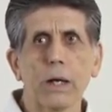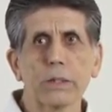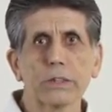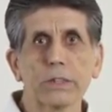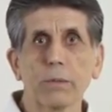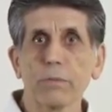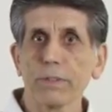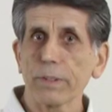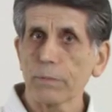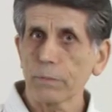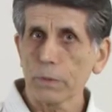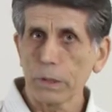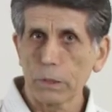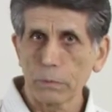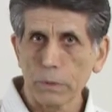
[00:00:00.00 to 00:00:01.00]
Some of
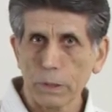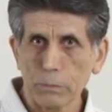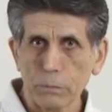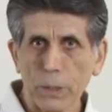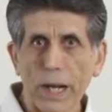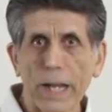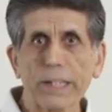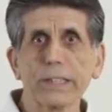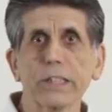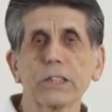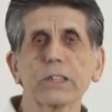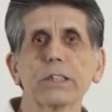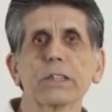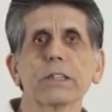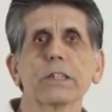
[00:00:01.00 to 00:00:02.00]
them
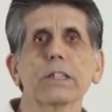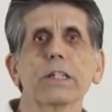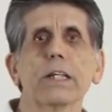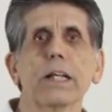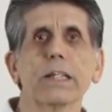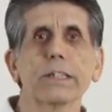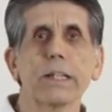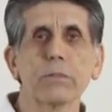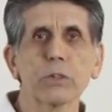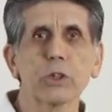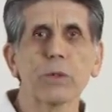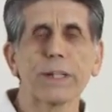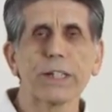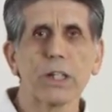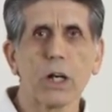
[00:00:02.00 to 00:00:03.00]
practice and
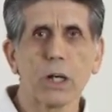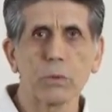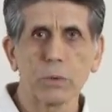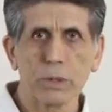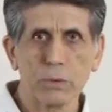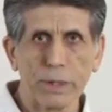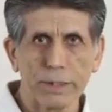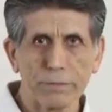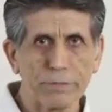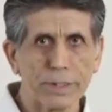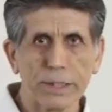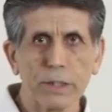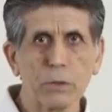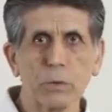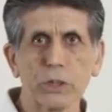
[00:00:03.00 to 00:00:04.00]
demonstrate the art with great
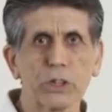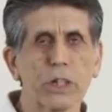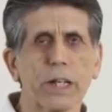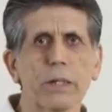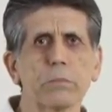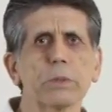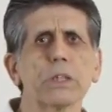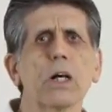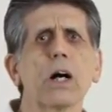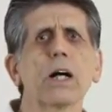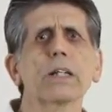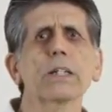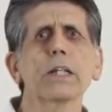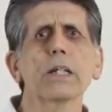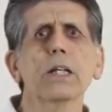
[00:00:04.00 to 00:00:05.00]
vigor, which I
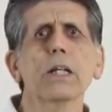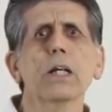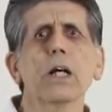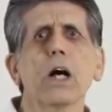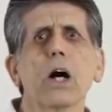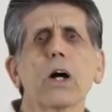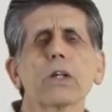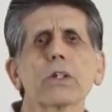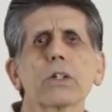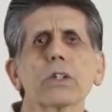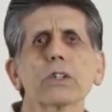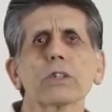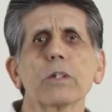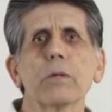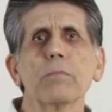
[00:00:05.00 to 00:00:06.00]
applaud.
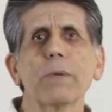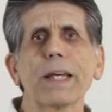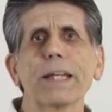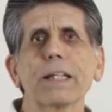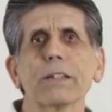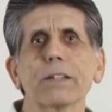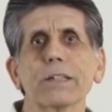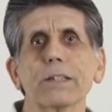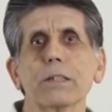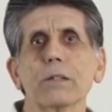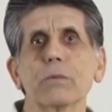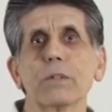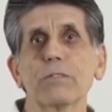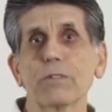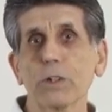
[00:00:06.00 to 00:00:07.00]
Others may
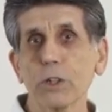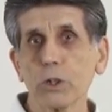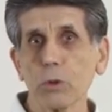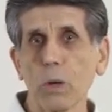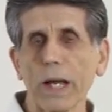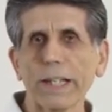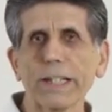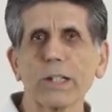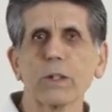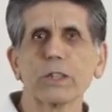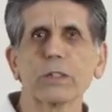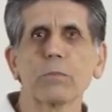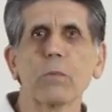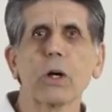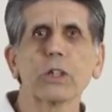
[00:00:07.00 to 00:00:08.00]
refer to Aikido
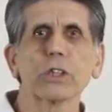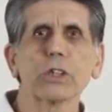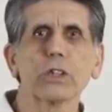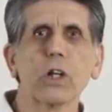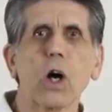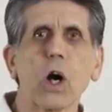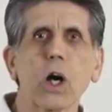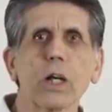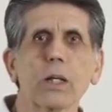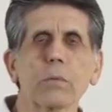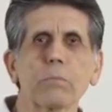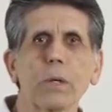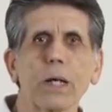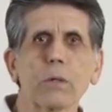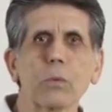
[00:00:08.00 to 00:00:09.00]
as a martial
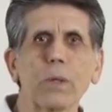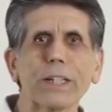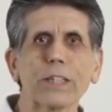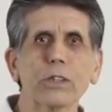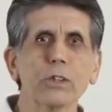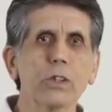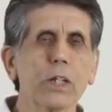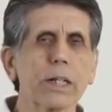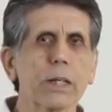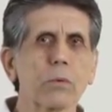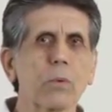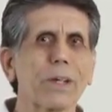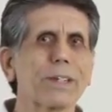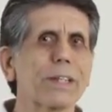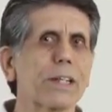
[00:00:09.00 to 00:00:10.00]
art, but when you look at
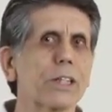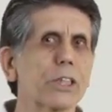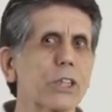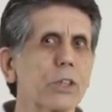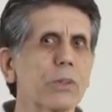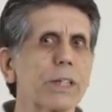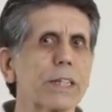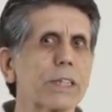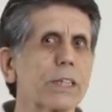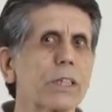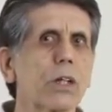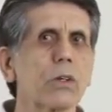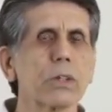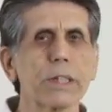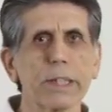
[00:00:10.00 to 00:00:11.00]
what they're doing, you
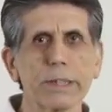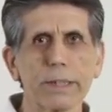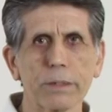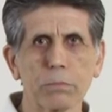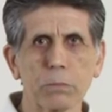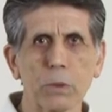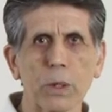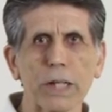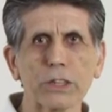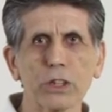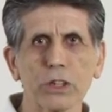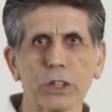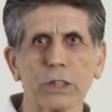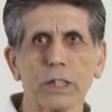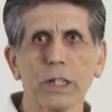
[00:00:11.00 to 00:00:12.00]
don't get the
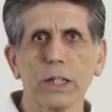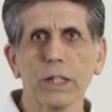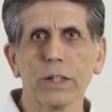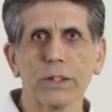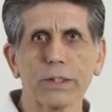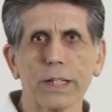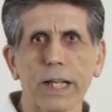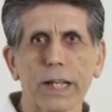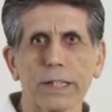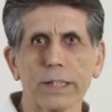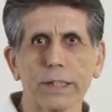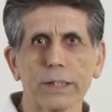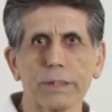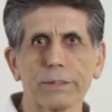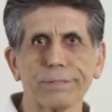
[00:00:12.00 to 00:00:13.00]
impression that
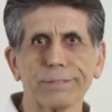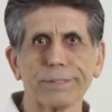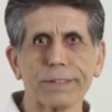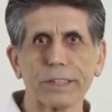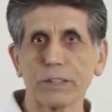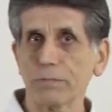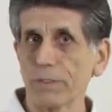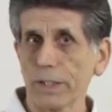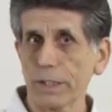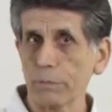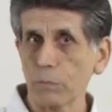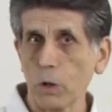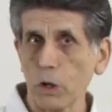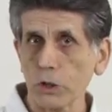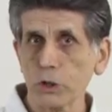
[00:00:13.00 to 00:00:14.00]
it's very
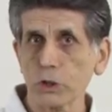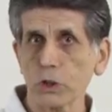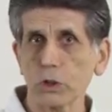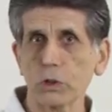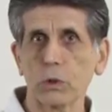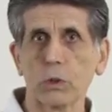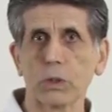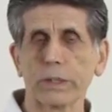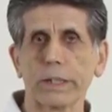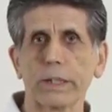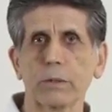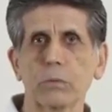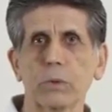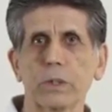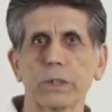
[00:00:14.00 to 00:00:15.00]
martial, or that
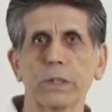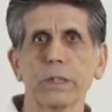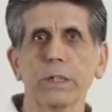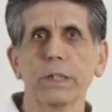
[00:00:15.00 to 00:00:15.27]
it would